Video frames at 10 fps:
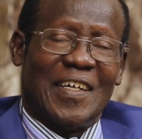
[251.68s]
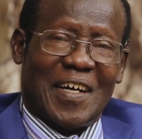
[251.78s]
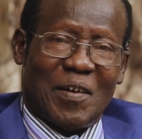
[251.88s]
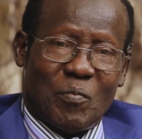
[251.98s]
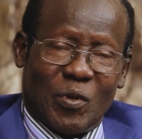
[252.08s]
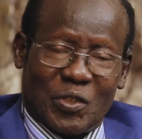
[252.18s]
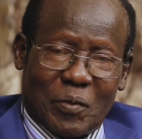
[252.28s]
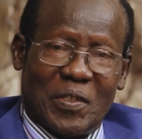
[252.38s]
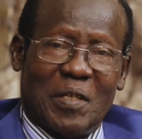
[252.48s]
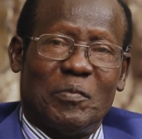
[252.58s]
most
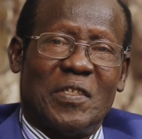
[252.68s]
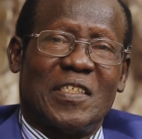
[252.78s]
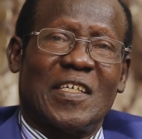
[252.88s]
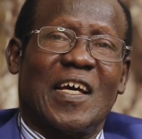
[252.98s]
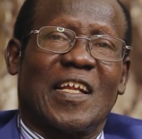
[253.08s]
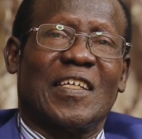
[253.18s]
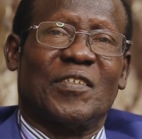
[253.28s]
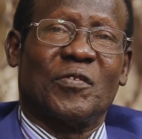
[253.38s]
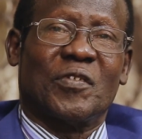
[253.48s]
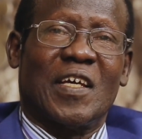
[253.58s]
of them desiring
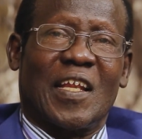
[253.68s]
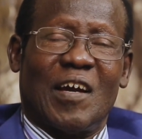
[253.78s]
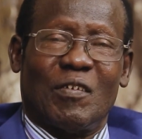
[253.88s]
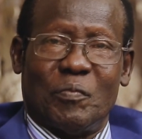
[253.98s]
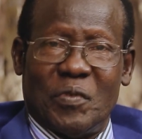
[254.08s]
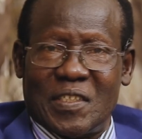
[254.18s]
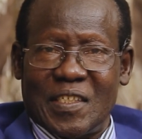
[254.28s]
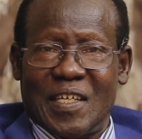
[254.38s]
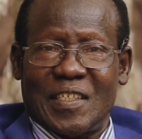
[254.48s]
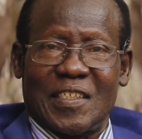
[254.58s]
to carry out
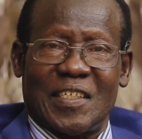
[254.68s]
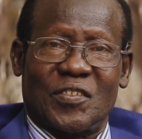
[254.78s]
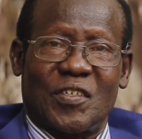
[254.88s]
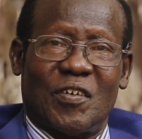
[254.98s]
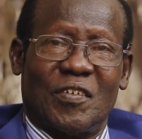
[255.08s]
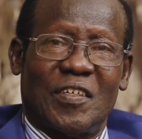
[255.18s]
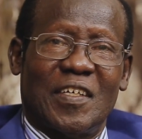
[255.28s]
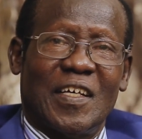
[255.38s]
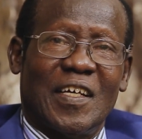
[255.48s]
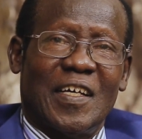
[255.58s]
business and so on.
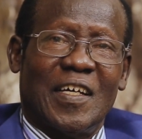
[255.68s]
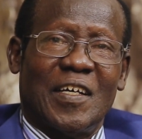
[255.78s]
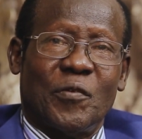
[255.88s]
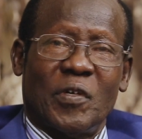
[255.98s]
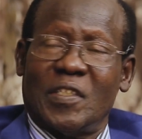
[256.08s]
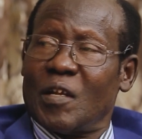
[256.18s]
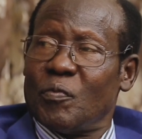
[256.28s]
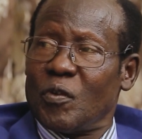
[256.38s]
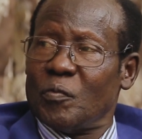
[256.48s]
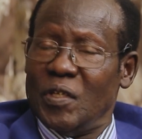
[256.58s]
Whether from